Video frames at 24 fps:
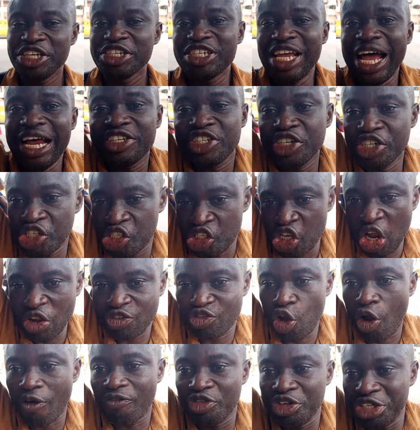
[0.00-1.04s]
it's as a
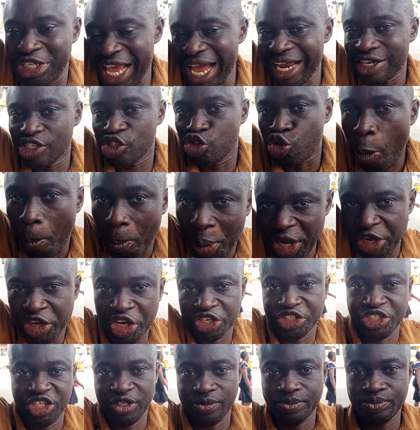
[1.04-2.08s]
result of their
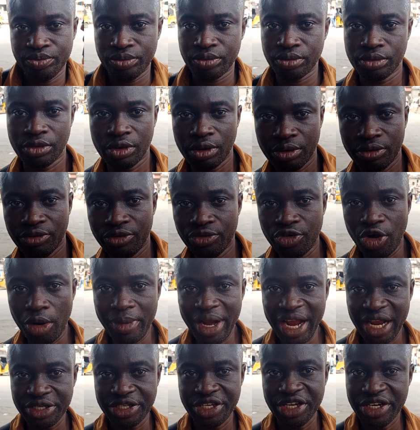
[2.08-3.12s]
stupidity
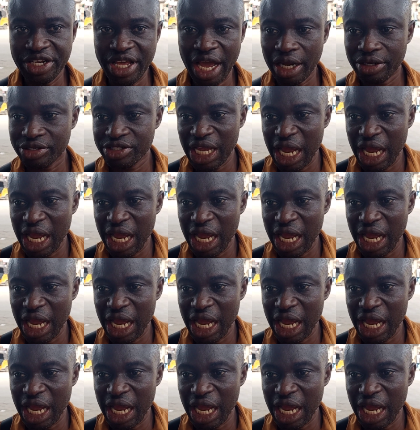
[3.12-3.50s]
from that area.